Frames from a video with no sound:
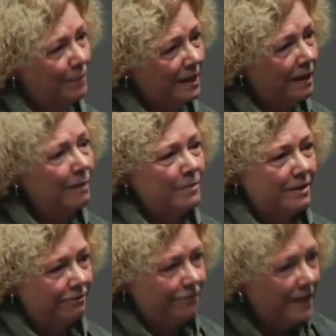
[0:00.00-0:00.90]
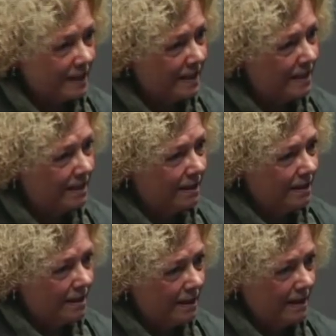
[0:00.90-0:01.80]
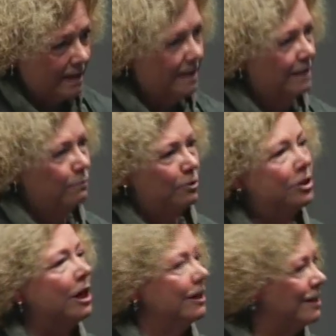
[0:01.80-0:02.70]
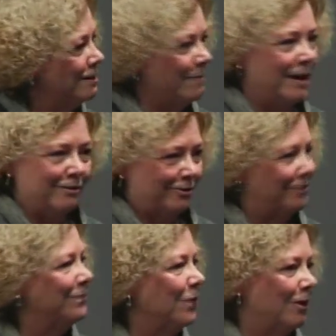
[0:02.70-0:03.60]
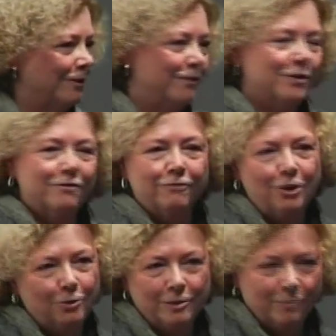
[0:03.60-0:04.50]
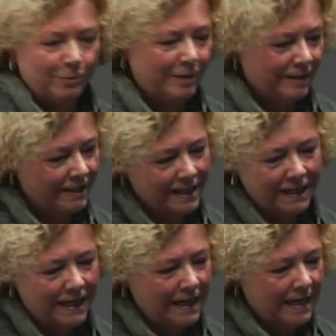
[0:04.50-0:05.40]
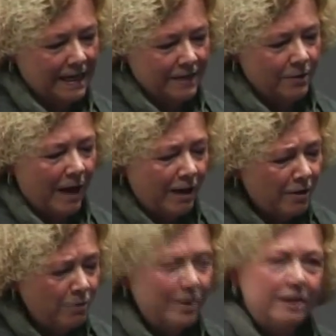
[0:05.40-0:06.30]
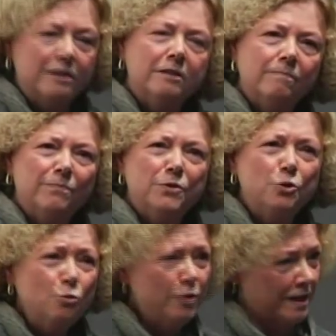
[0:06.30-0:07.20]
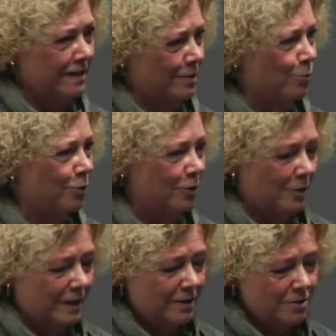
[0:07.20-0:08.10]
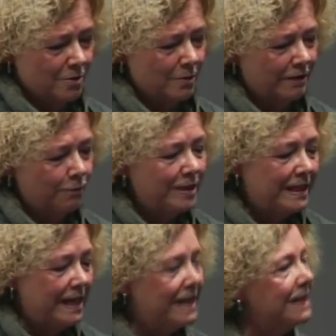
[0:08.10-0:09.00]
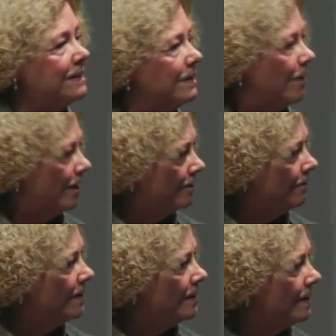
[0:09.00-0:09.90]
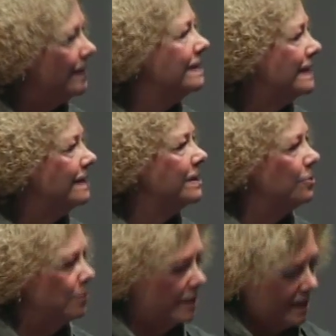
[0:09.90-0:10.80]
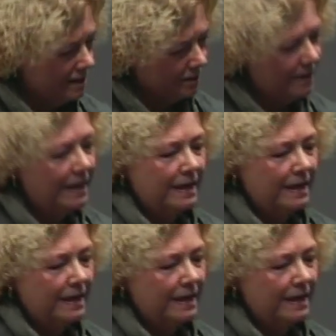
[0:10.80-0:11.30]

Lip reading: becomes a fixed thing, and we're talking about all of this flow and mobility. So how can we do this work, if we take into all of these things into account,